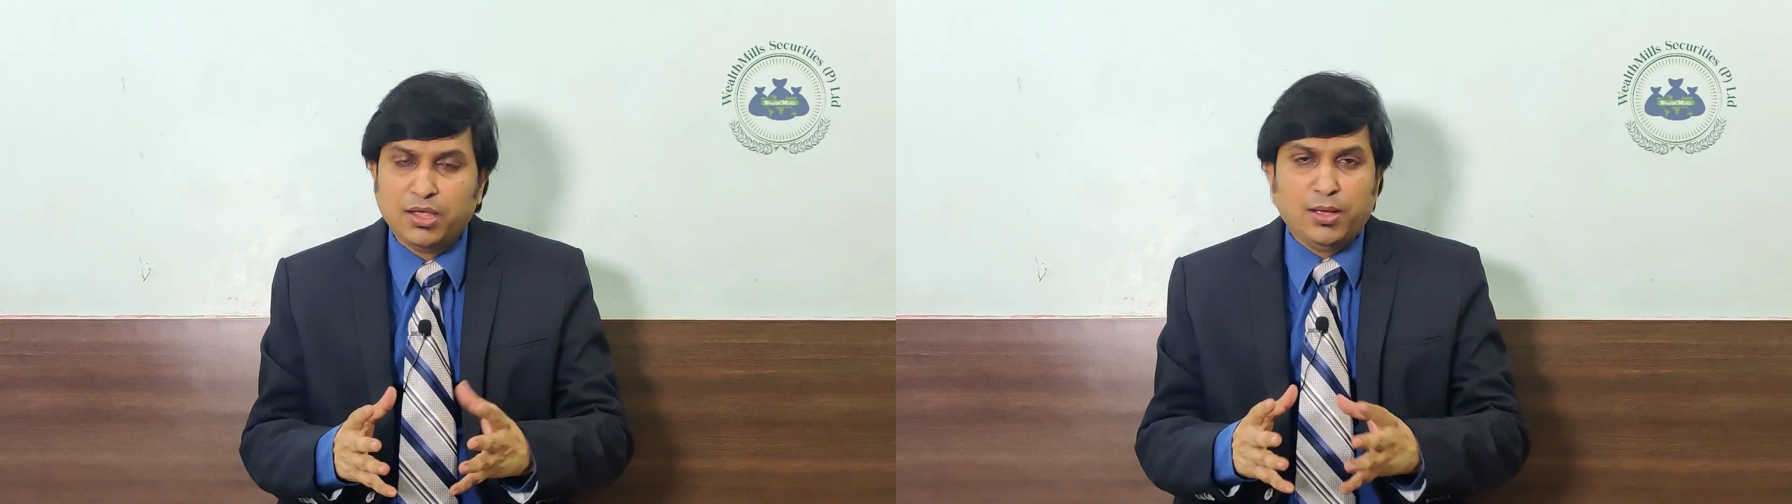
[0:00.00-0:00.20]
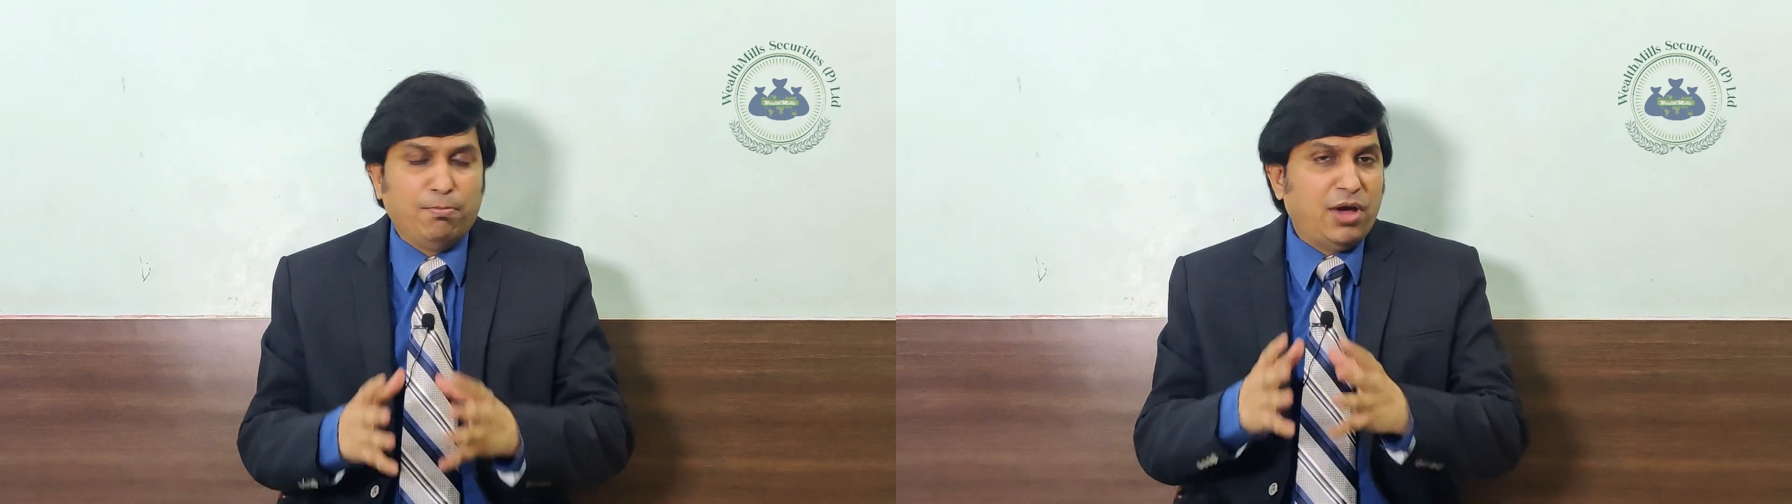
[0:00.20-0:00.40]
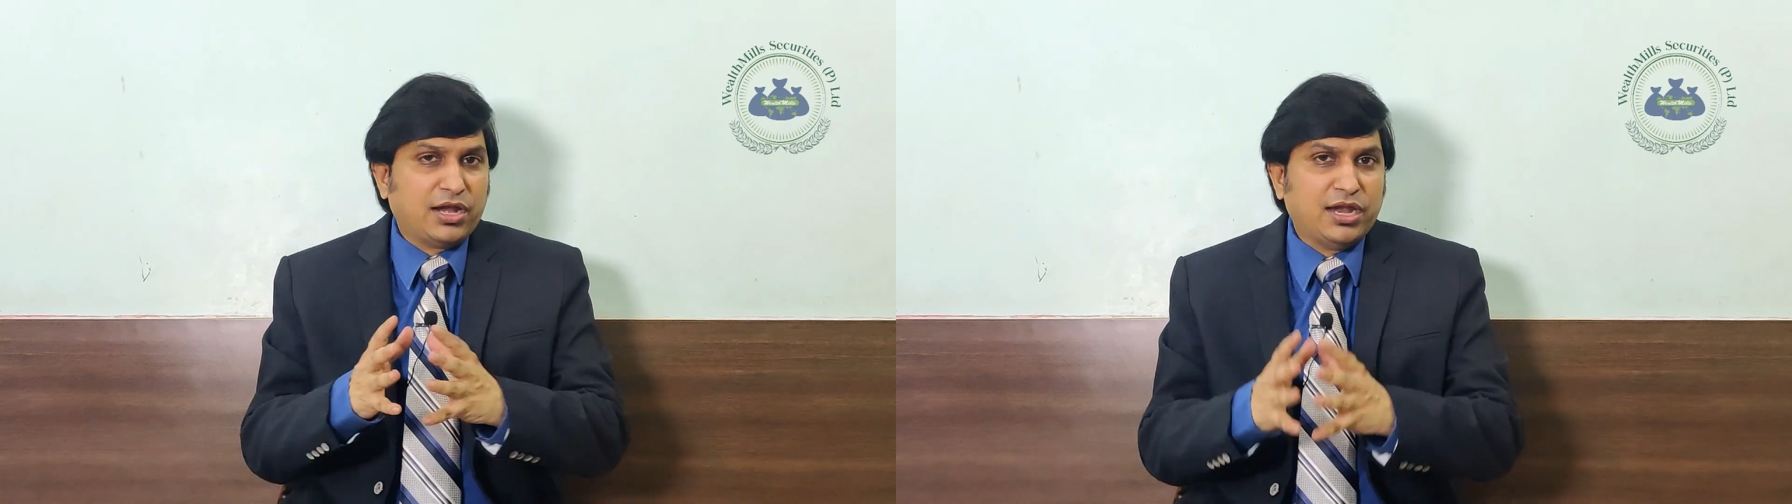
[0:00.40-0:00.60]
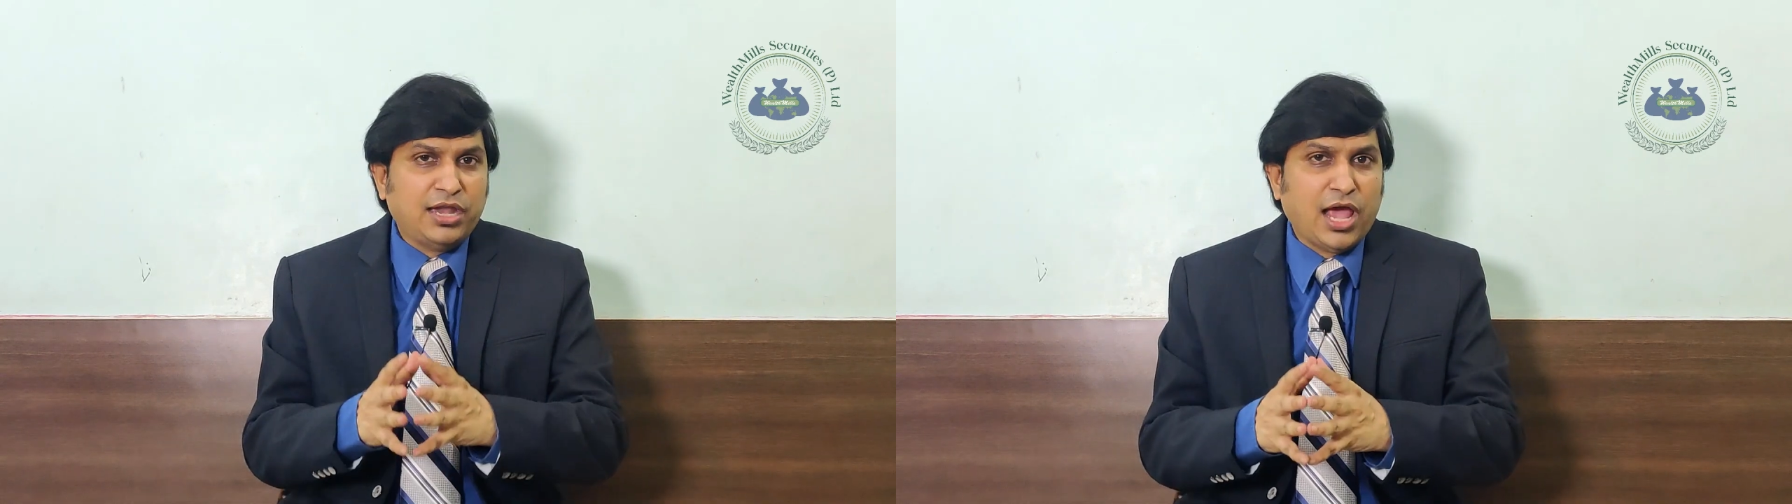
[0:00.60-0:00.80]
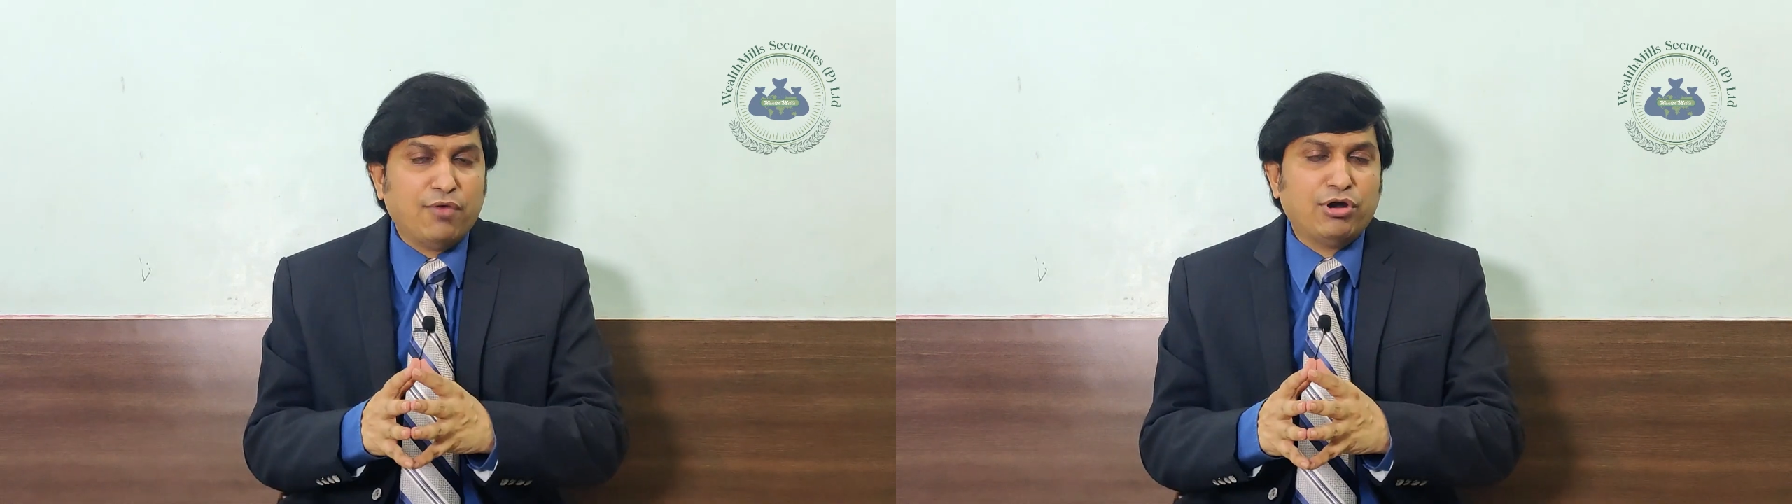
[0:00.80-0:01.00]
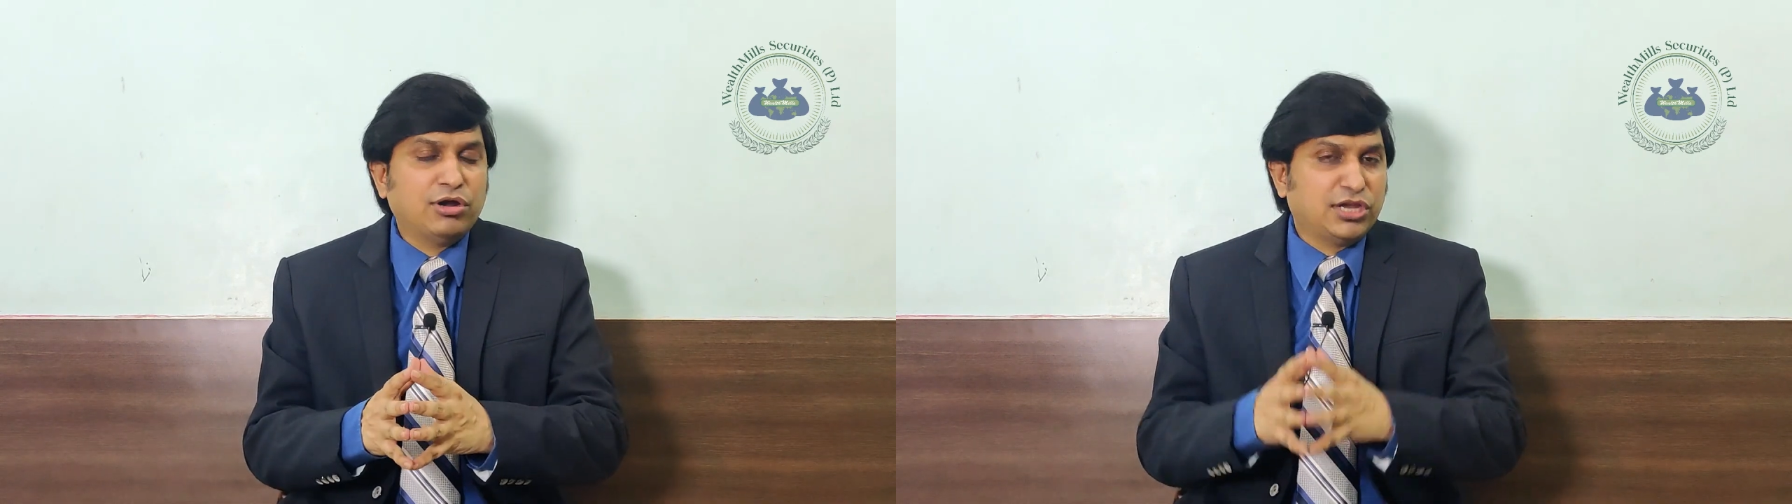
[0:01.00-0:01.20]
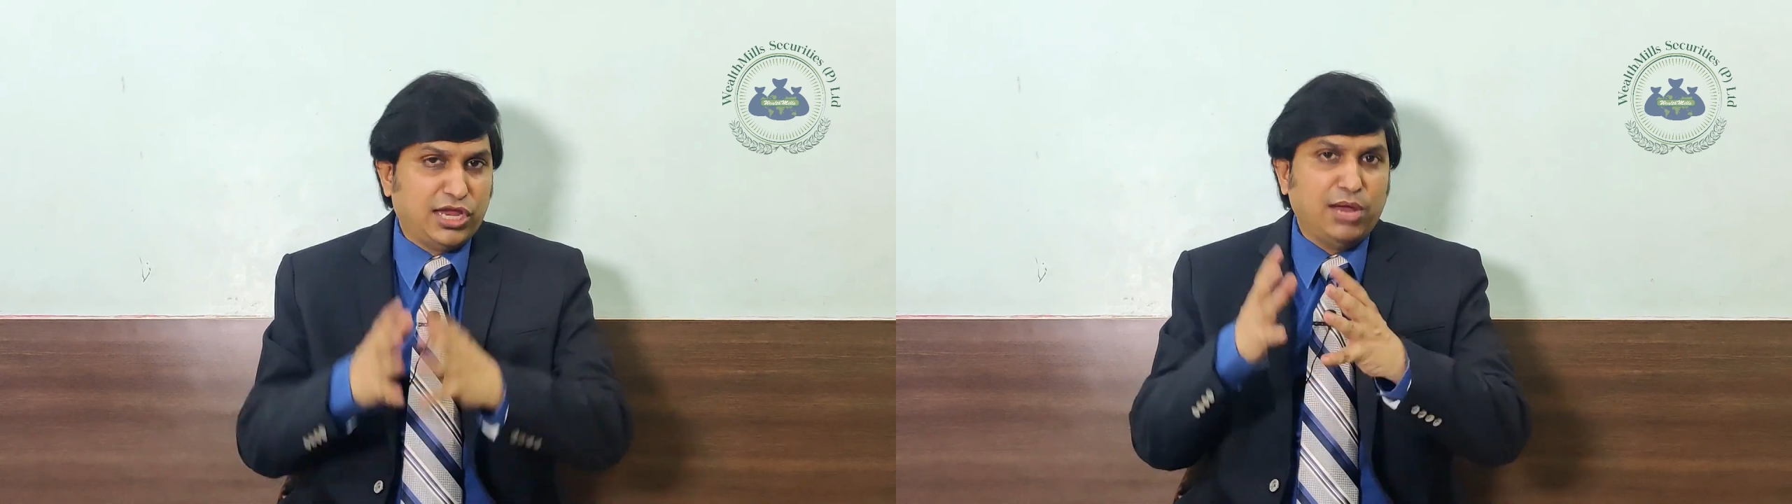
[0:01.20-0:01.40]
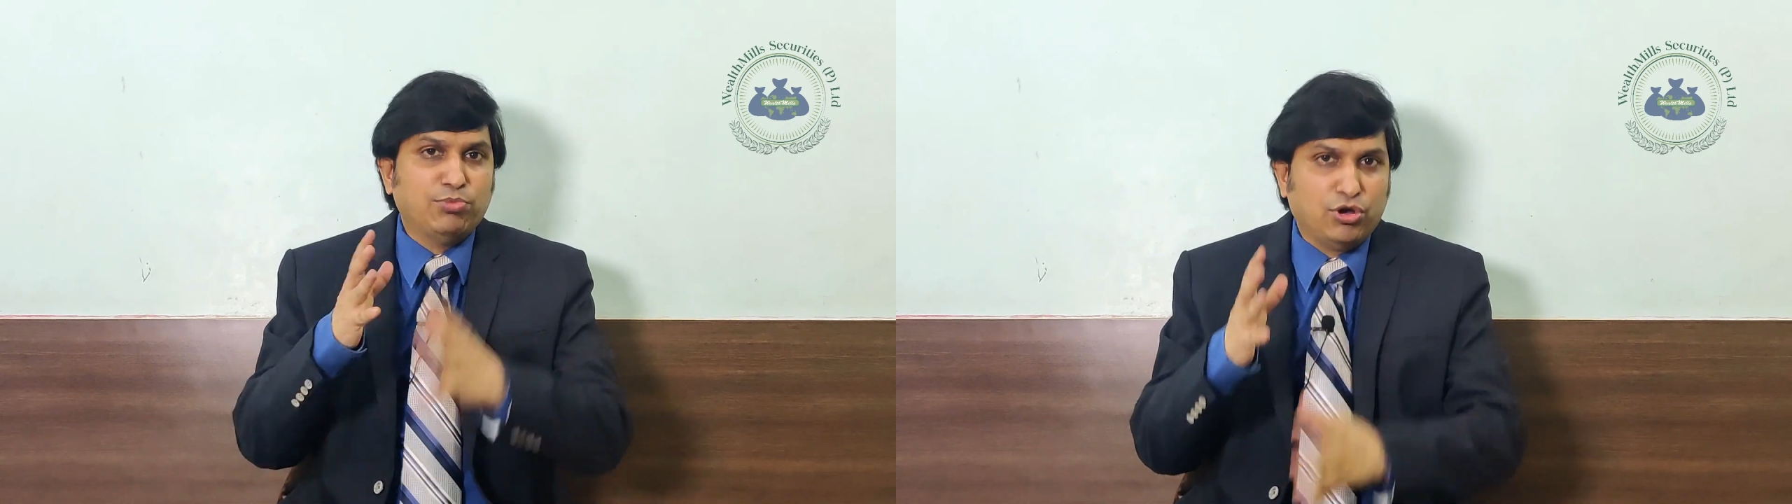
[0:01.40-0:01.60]
market have not
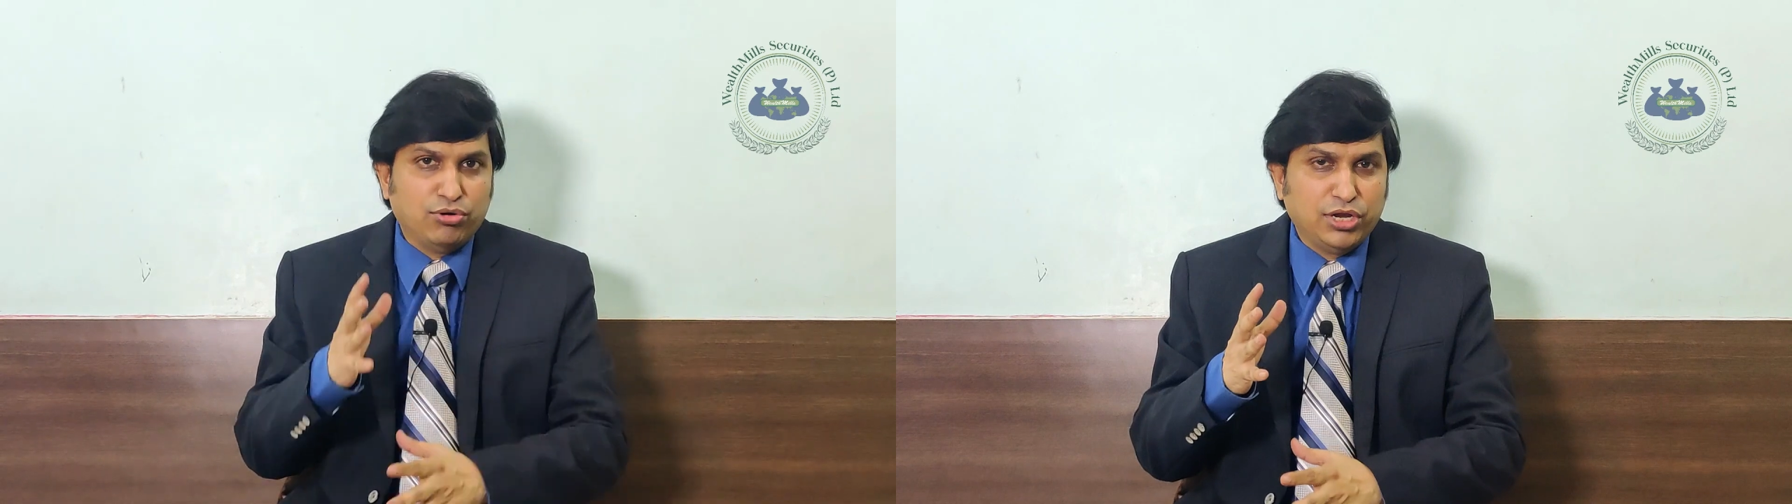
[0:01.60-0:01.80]
came down.